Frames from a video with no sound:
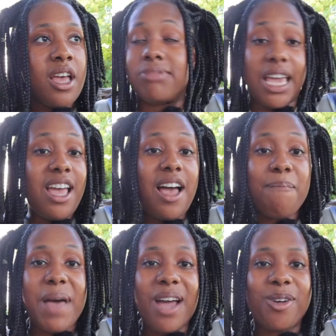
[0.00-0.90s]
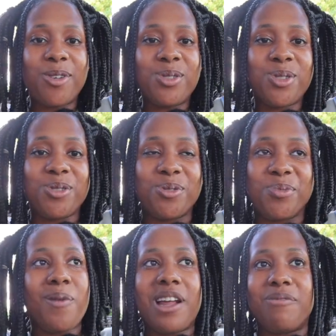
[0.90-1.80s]
Yeah, I'm back on
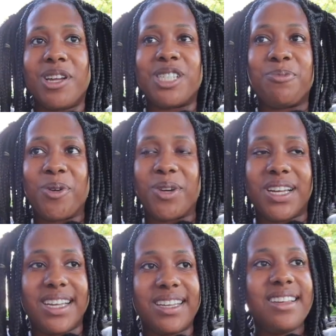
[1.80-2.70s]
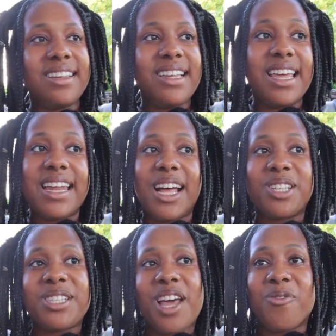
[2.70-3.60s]
YouTube. What I've been exploring in and
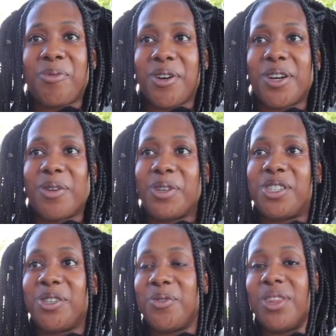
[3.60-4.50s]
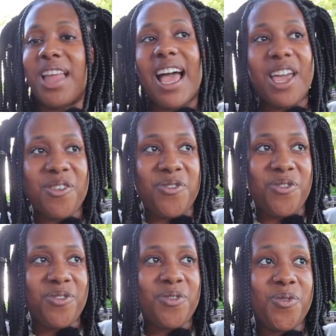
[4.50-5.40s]
outside of work, what's new in
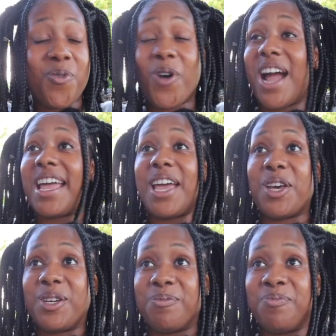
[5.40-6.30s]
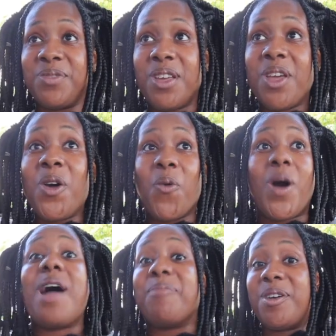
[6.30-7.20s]
life, where I am,
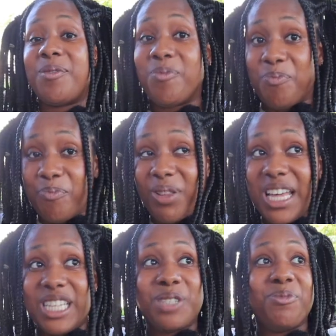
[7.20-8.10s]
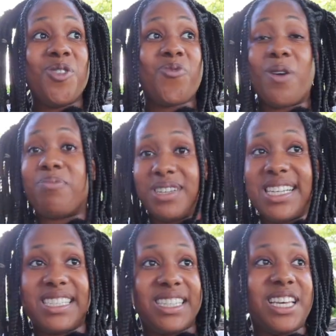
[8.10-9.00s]
where I'm planning to move, where I'm
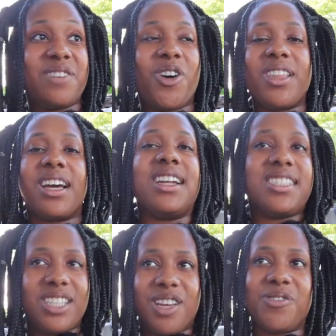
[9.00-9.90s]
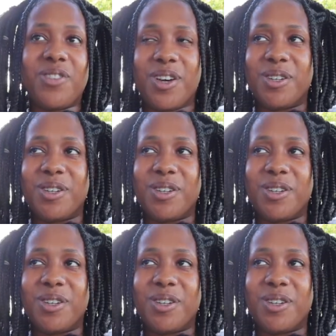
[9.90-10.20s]
planning to live, all that kind of stuff